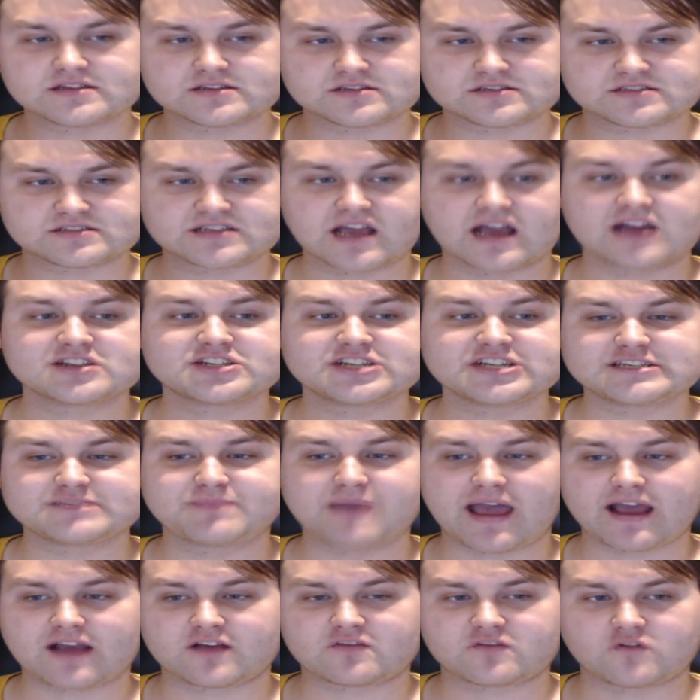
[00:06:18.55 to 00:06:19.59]
Sanji's
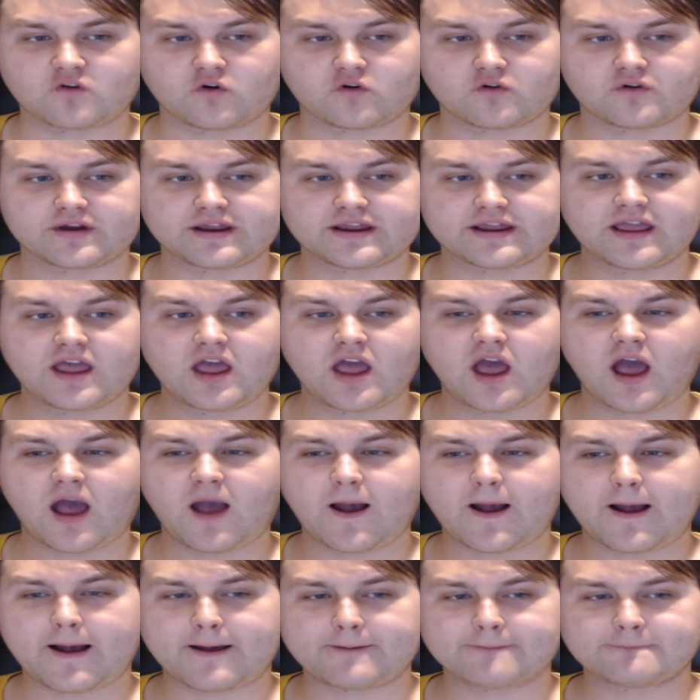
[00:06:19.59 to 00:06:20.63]
backstory
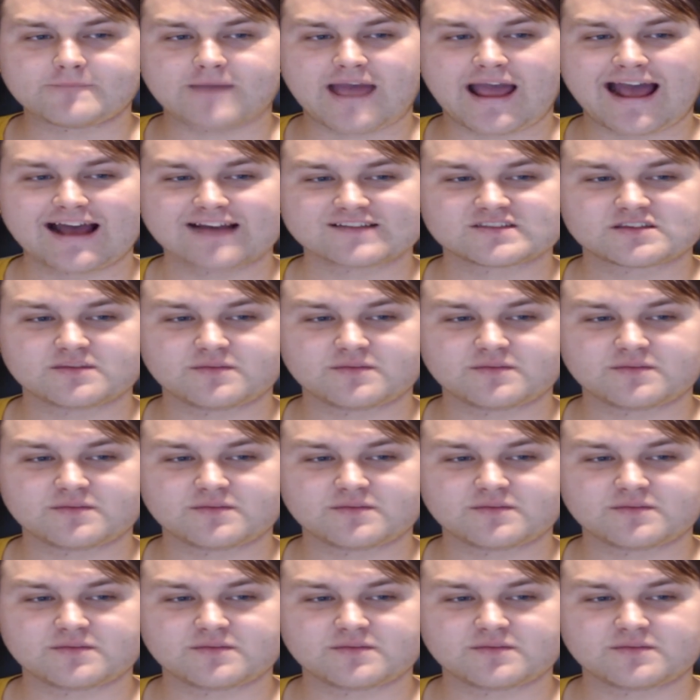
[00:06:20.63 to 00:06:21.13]
has